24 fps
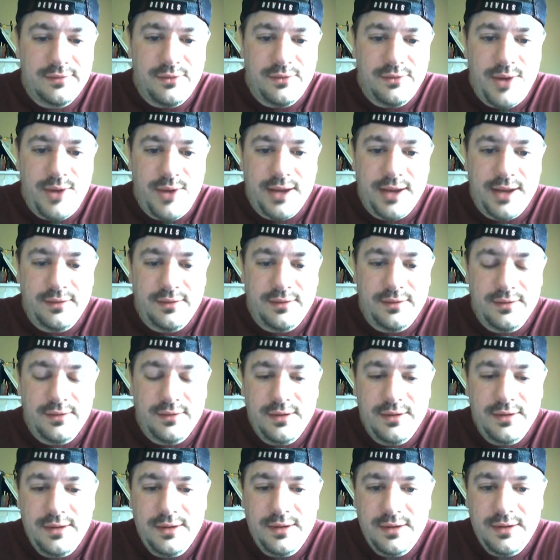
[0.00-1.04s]
the weight?
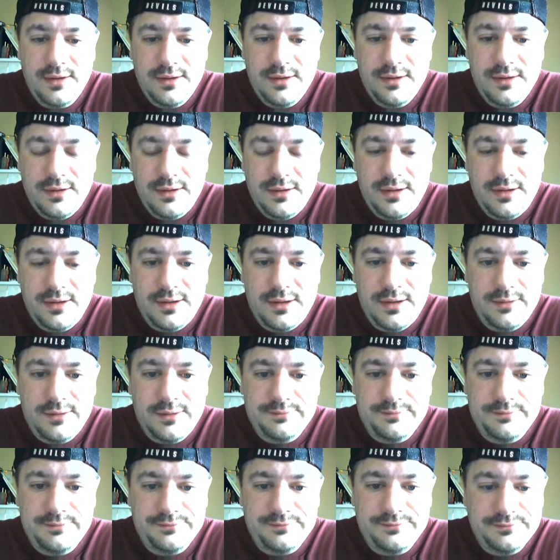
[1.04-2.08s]

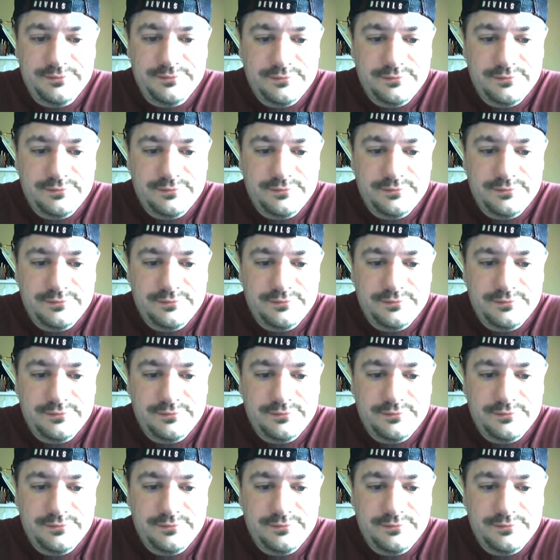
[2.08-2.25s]
Um,